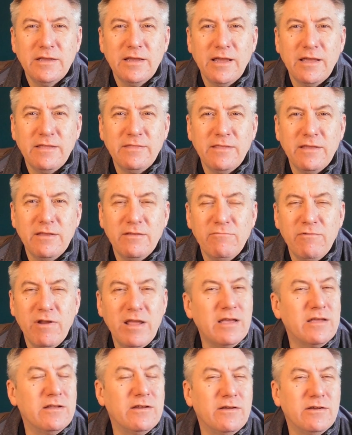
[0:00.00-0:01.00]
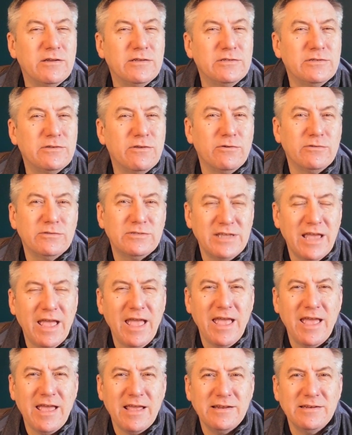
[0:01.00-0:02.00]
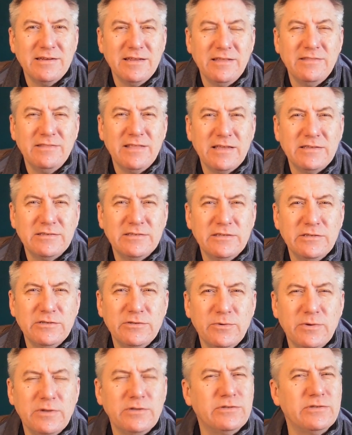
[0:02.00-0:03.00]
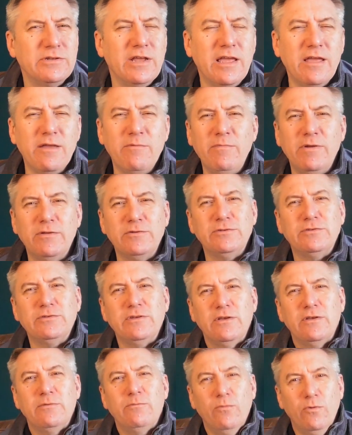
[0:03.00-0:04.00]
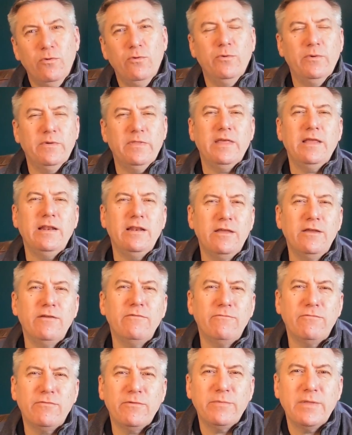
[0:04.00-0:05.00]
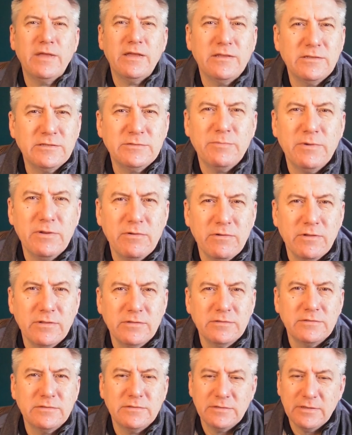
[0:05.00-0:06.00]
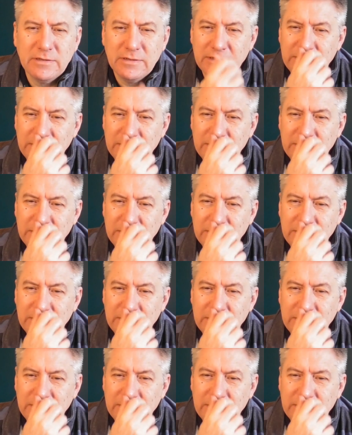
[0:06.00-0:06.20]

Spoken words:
and they recognise God's hand in that situation, how much more will they learn from that experience?